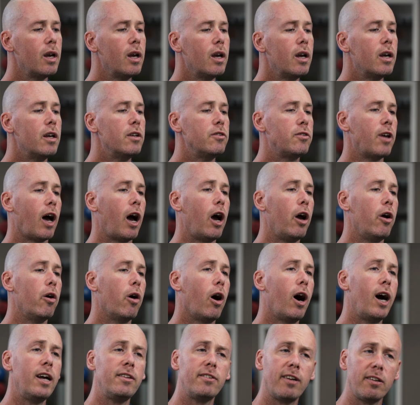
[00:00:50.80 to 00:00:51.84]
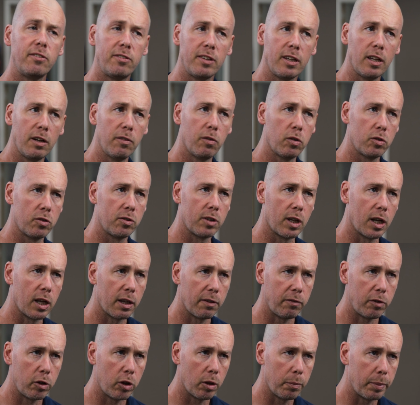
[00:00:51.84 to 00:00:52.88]
So high intensity intervals is going to give
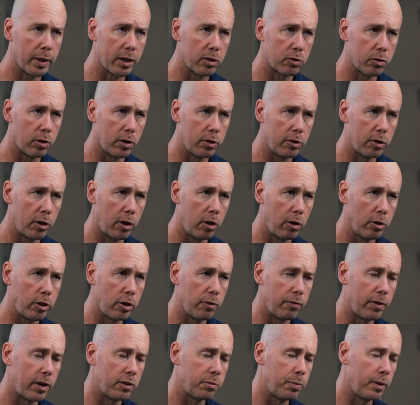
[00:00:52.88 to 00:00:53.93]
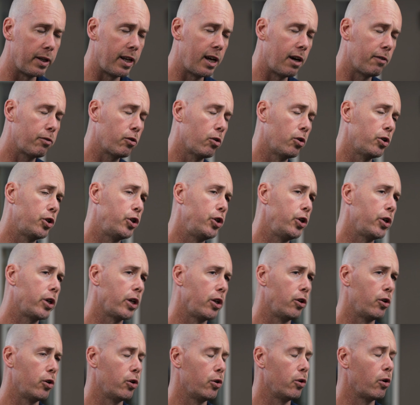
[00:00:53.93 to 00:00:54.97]
you the biggest return on your investment. Now, of course, you can
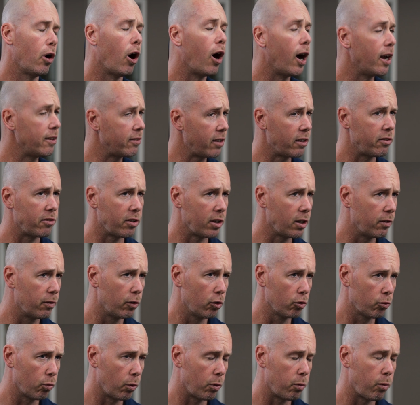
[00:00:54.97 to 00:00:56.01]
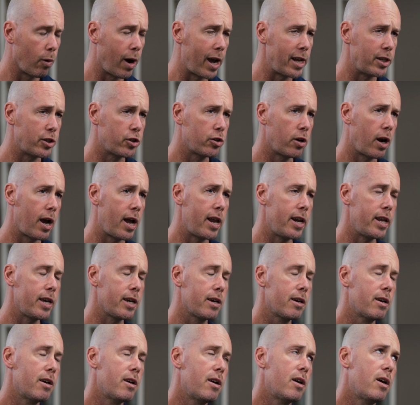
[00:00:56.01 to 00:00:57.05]
do high intensity intervals with weight
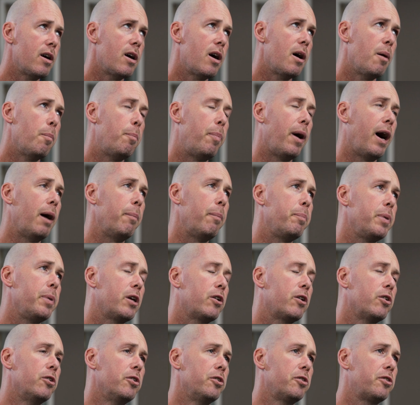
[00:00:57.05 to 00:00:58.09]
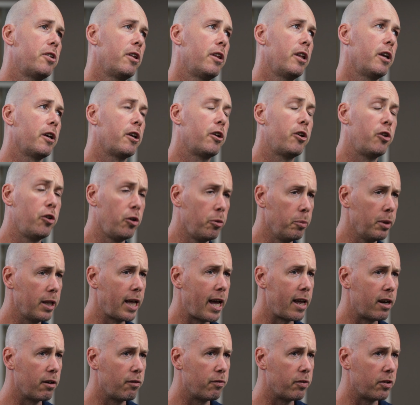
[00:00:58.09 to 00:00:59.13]
training, but because of the
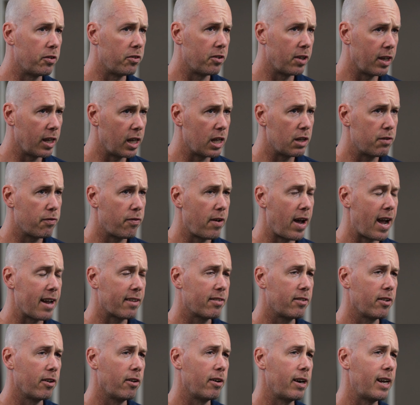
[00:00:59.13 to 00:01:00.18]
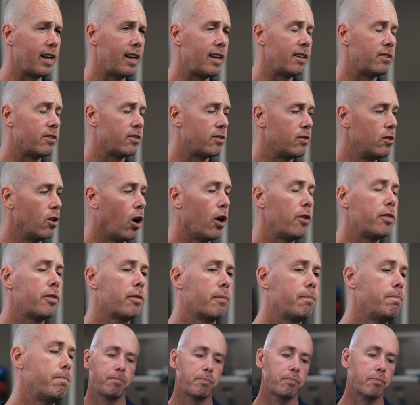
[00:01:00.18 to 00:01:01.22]
accumulated fatigue factor, it's not
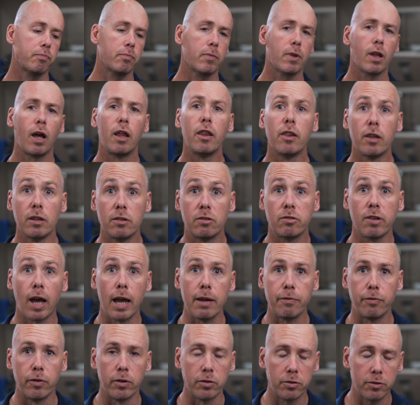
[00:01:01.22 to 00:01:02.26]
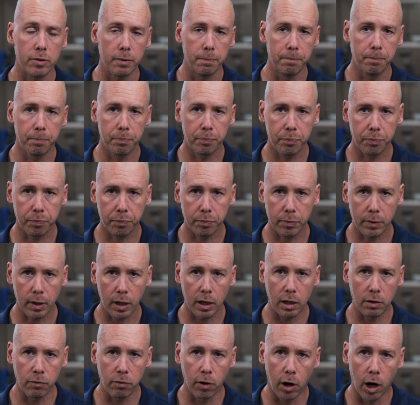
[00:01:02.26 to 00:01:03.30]
the safest
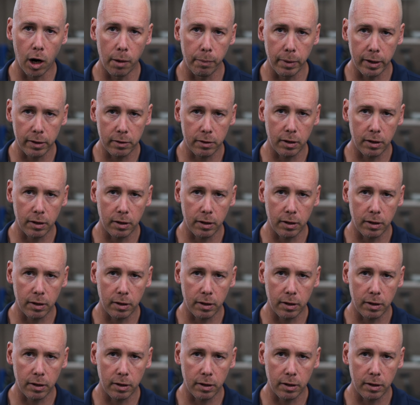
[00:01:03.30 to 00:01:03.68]
environment,